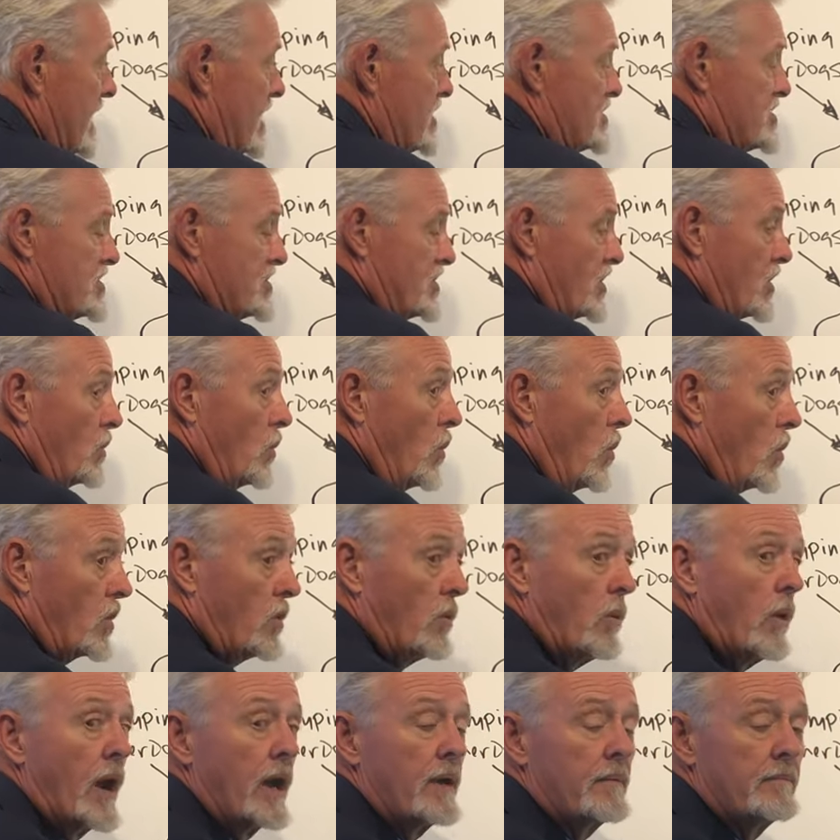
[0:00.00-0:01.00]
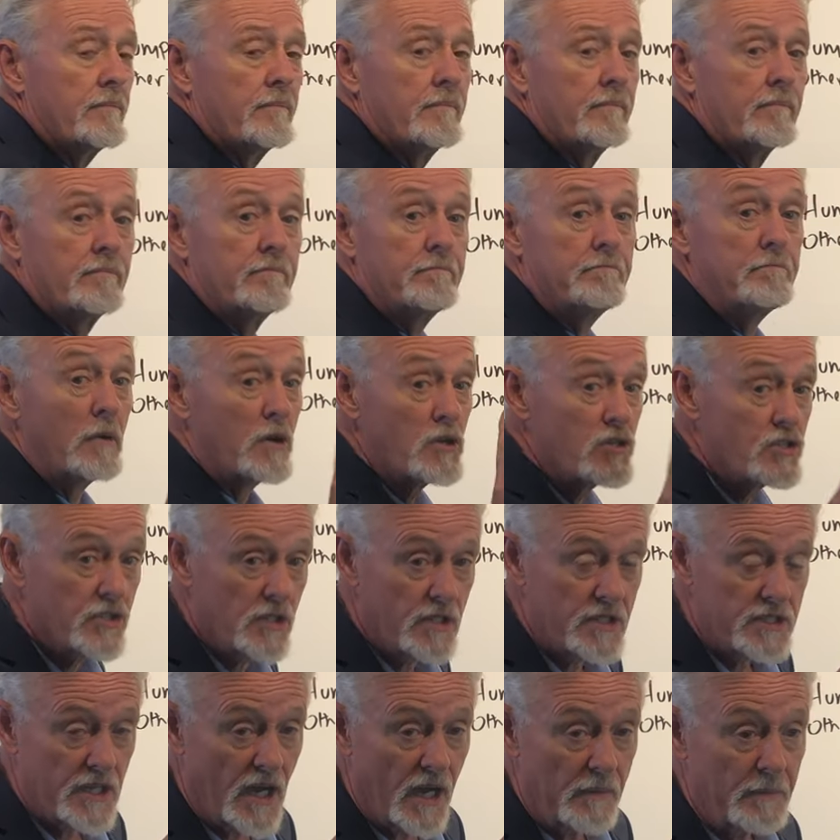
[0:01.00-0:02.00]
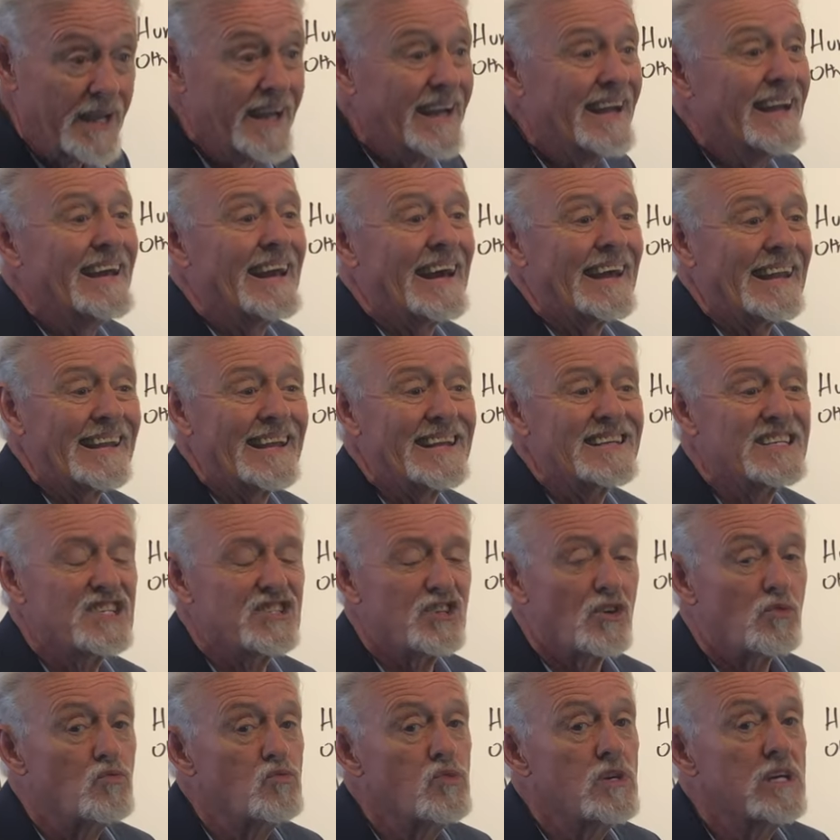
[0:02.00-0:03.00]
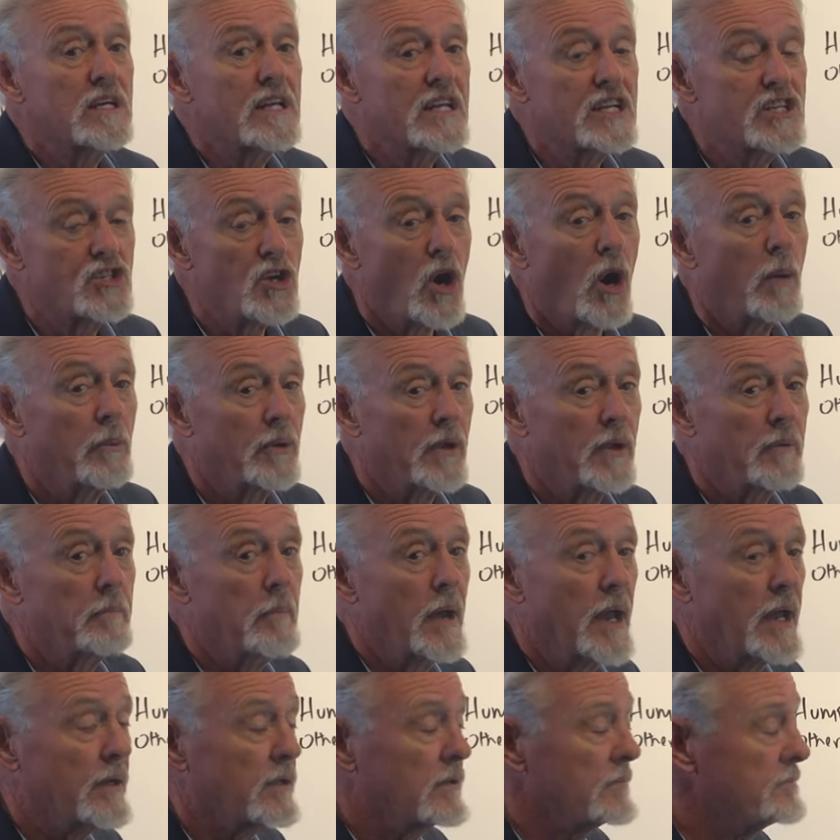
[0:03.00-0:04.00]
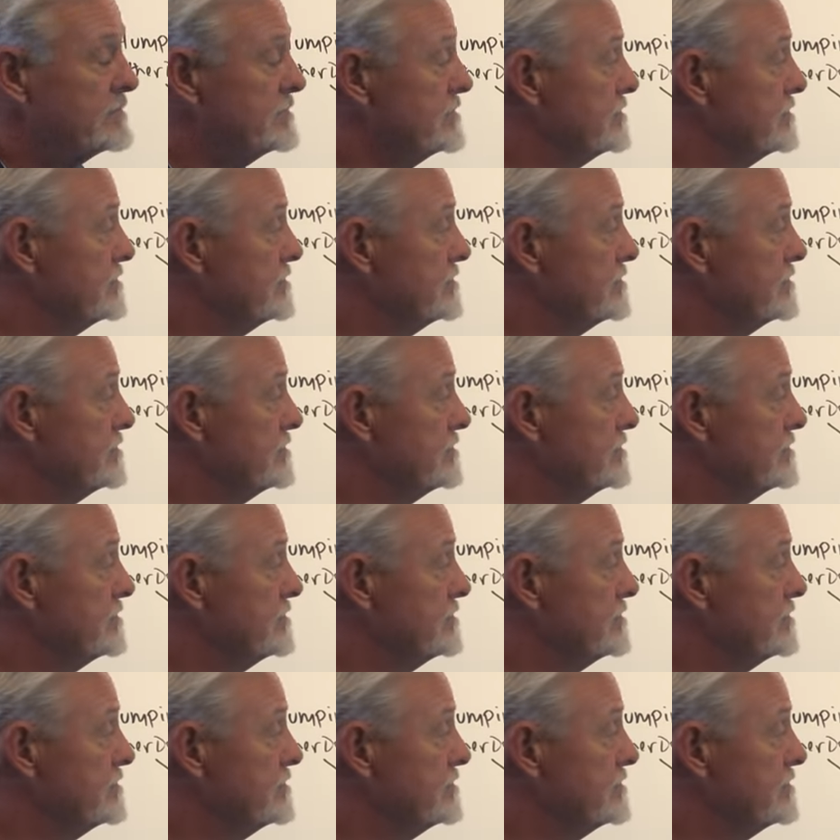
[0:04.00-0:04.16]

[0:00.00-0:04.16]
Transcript: here. She's going to walk away. Most of the time, unless it's a really dominant male.